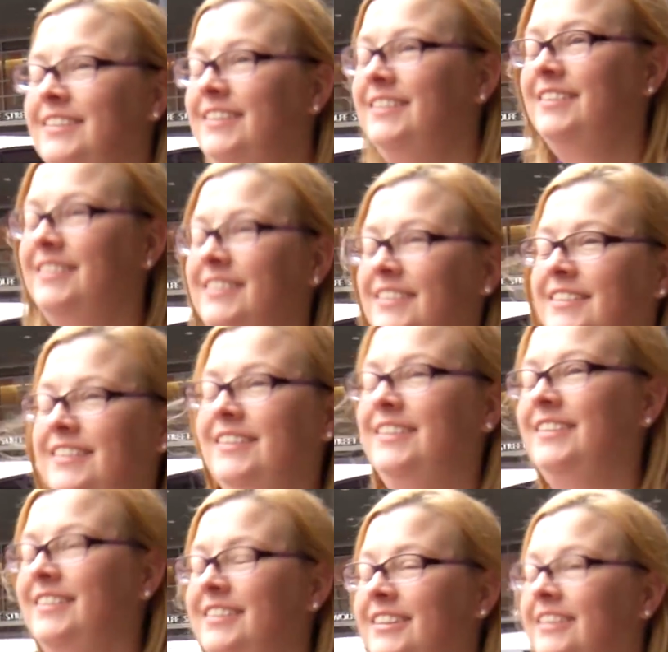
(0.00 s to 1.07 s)
life
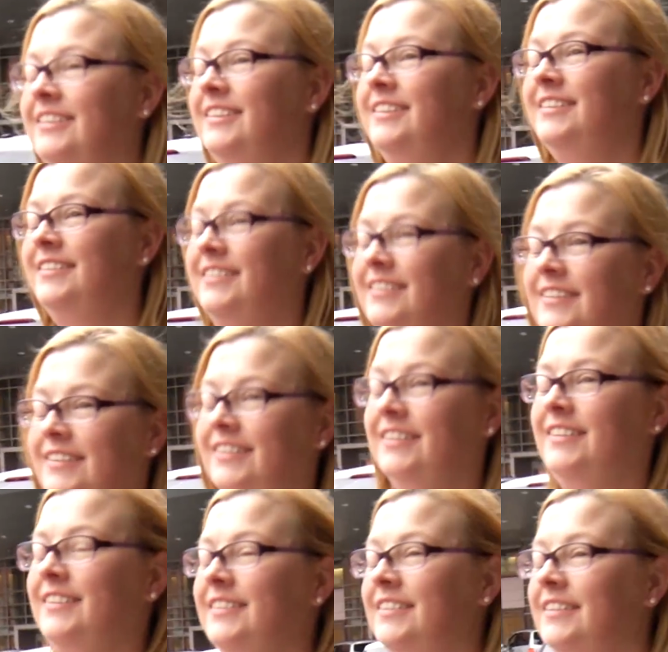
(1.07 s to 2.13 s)
changing treatment for
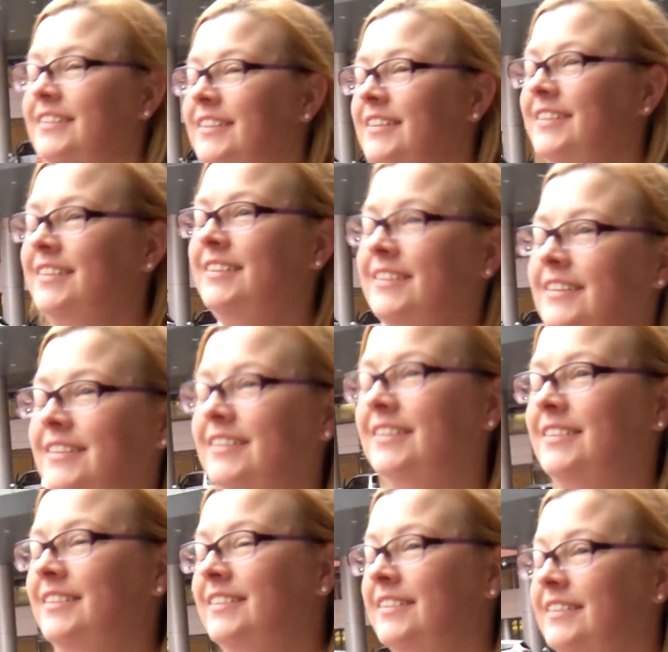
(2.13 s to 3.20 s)
those in the prime of their
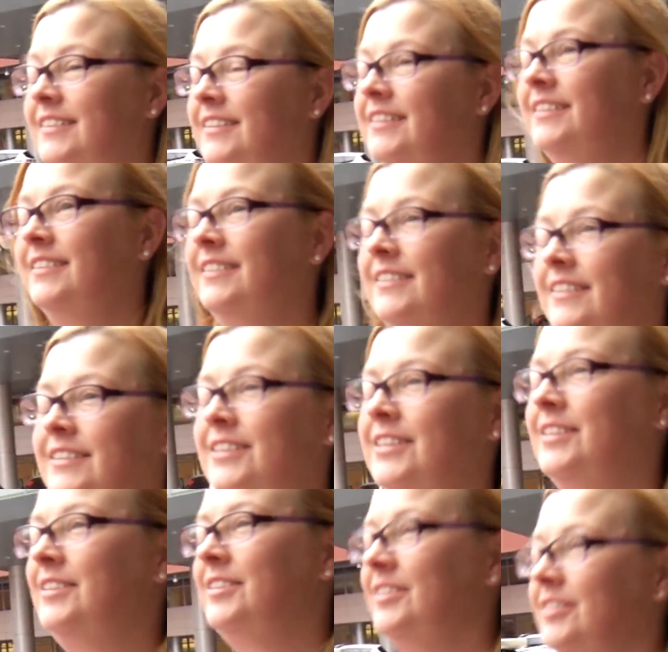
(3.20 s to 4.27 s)
lives. I'm
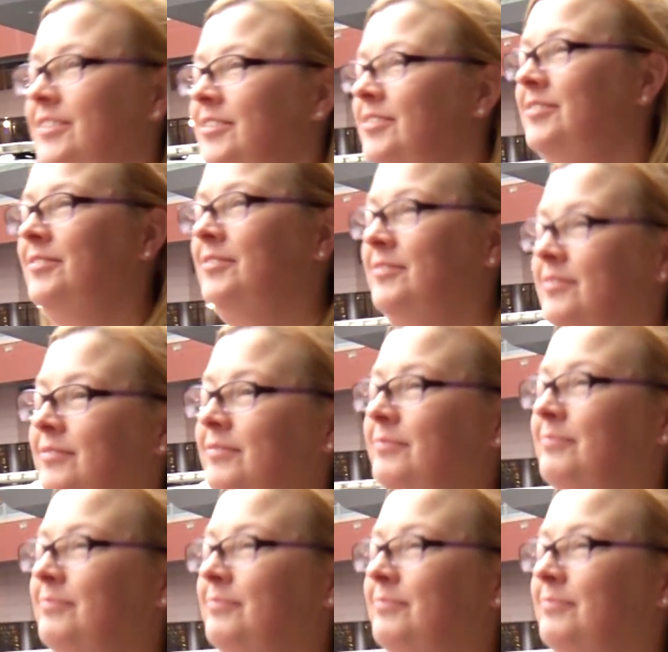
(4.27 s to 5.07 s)
Marty Salt reporting.